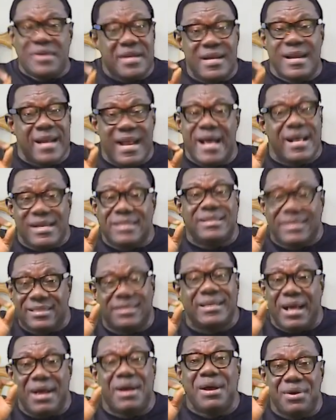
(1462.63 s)

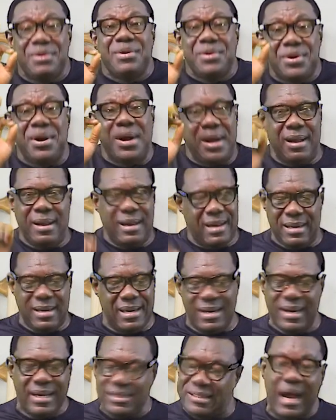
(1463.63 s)

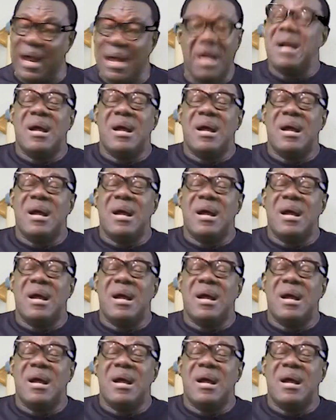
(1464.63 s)
Nazareth,